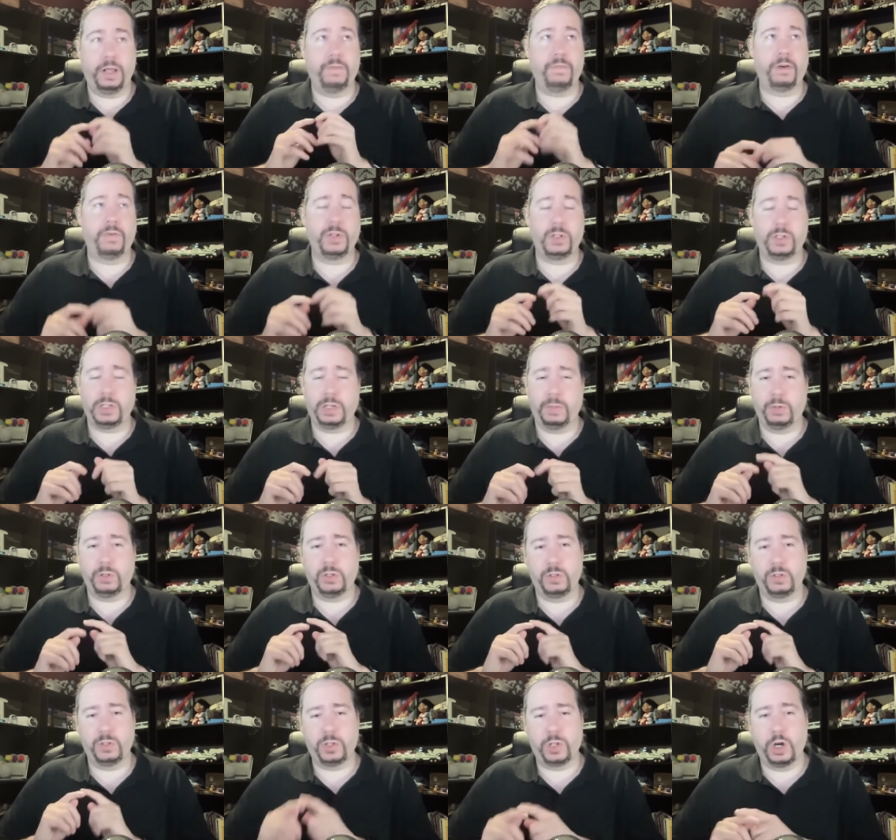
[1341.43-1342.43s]
involving
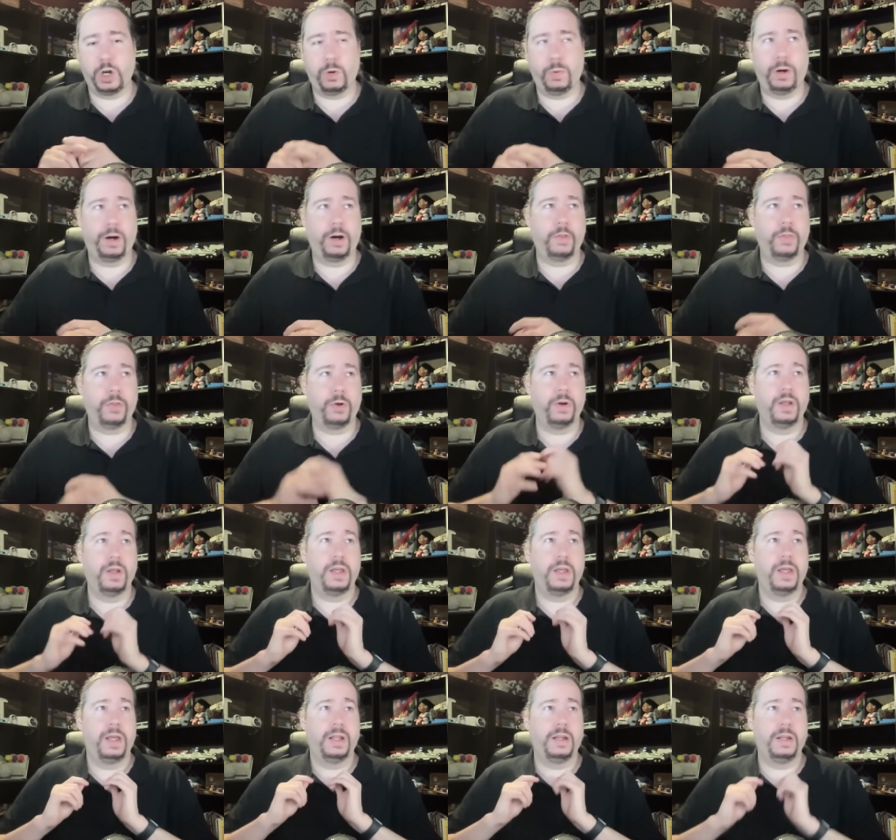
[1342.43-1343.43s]
Somerton's co-author
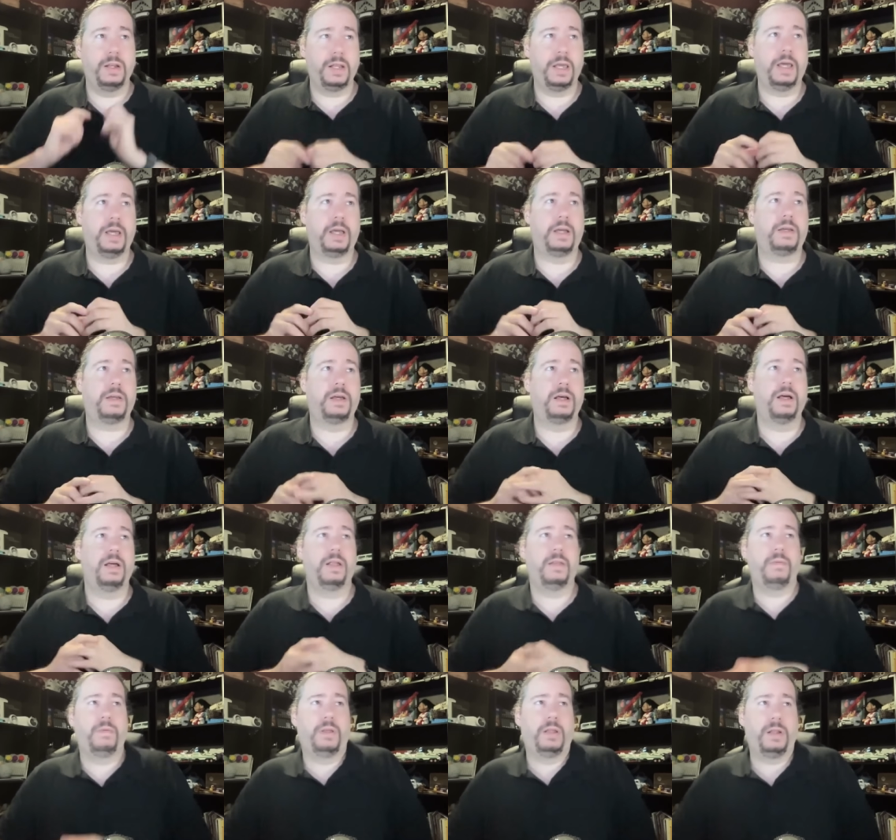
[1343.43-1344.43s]
Nick.
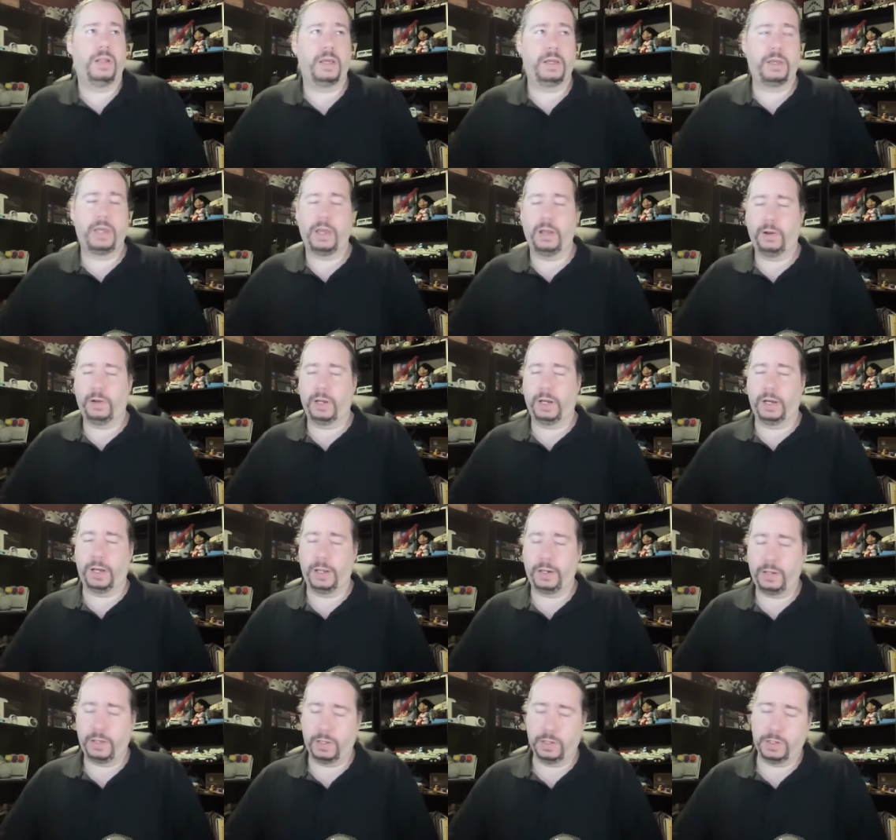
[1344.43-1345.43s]
Uh, Nick
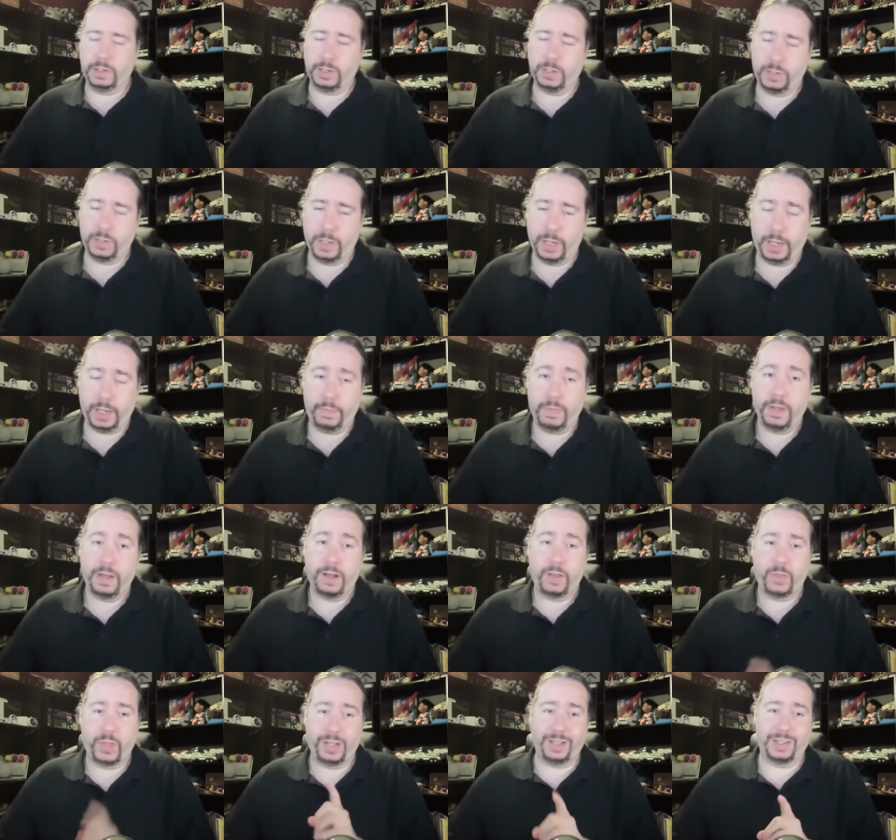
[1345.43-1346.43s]
Hergott is his name.
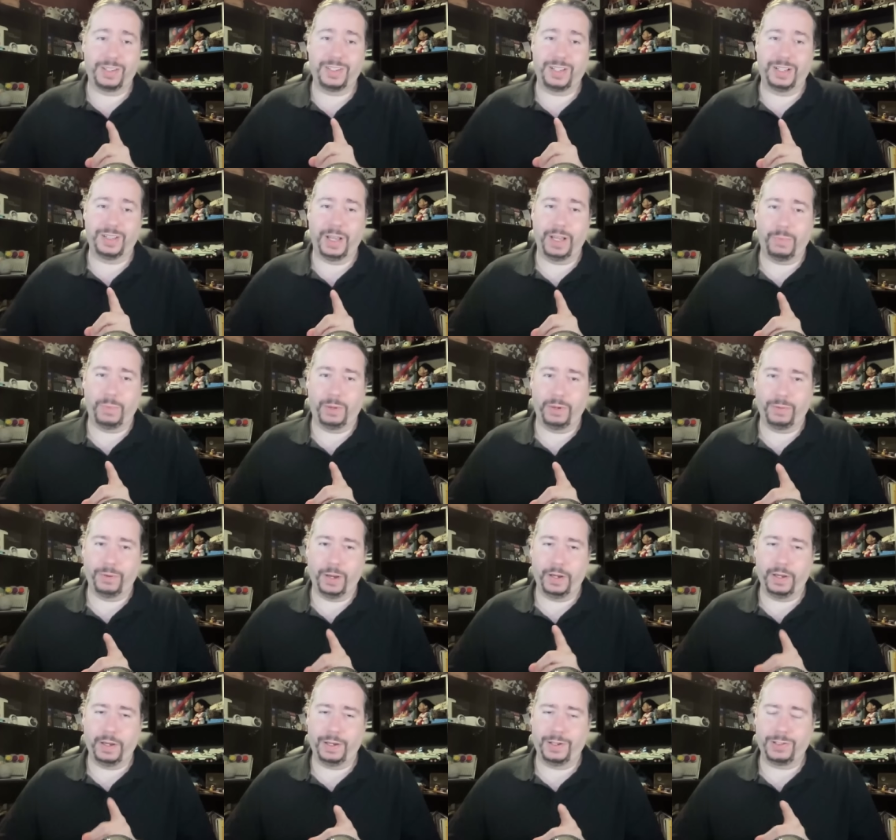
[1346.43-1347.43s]
I think I said that one
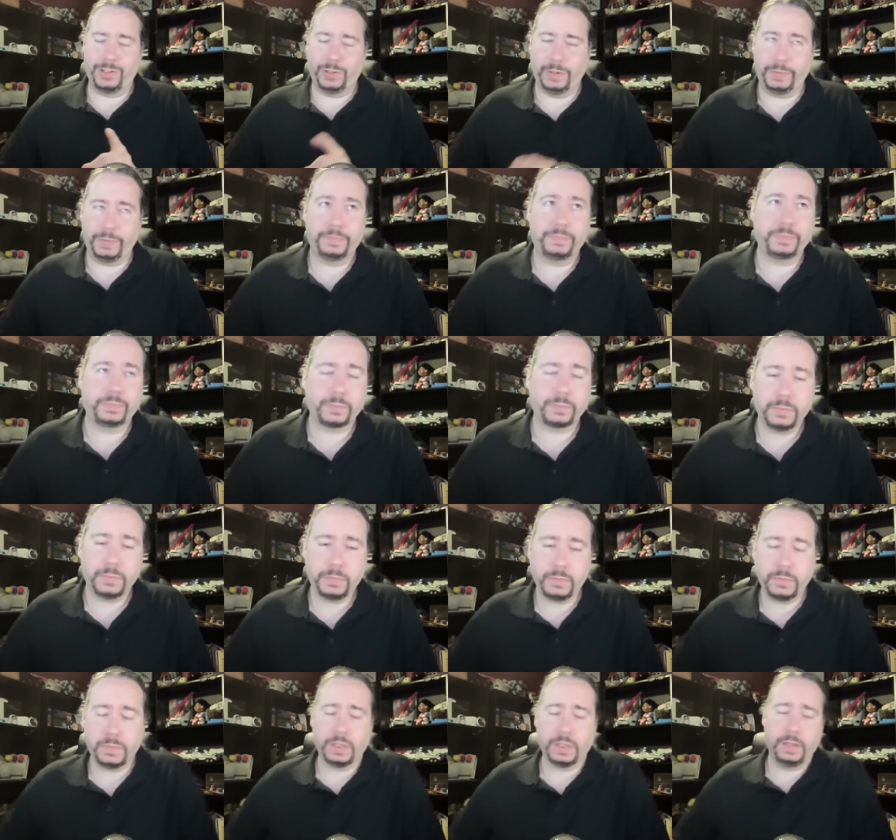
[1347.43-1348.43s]
right actually.
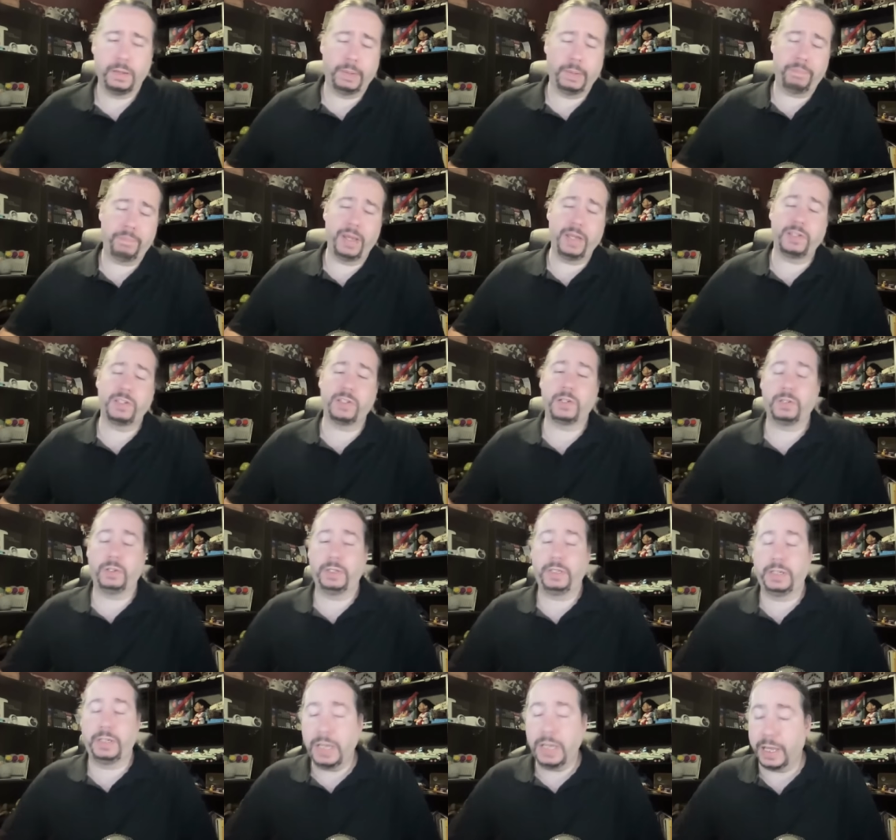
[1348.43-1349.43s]
But
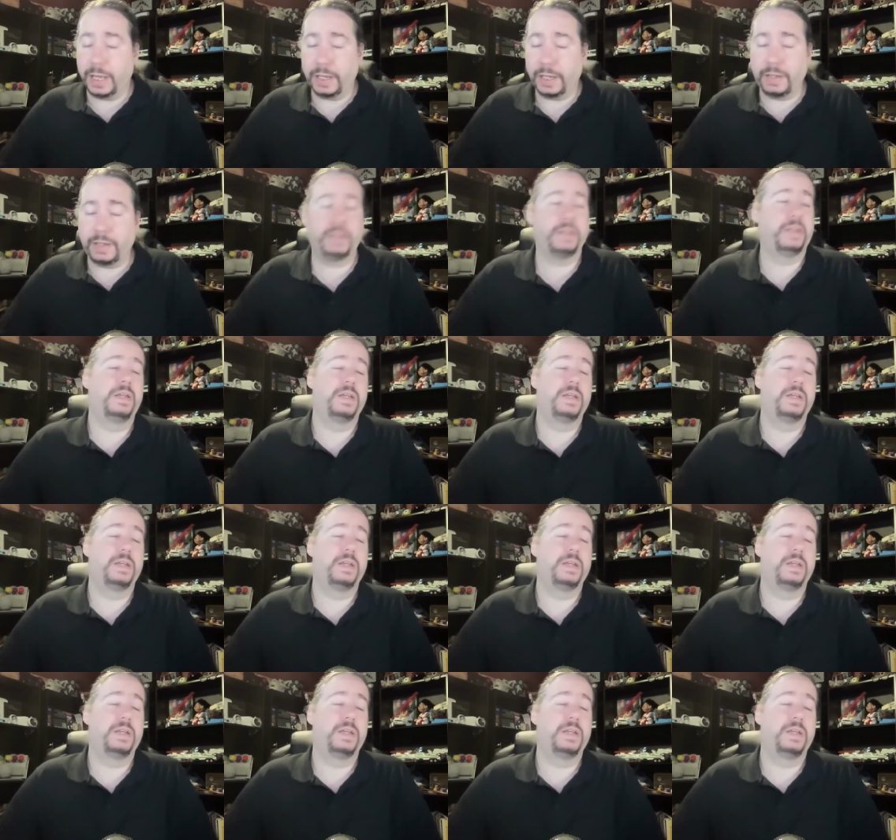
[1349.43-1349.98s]
basically, Nick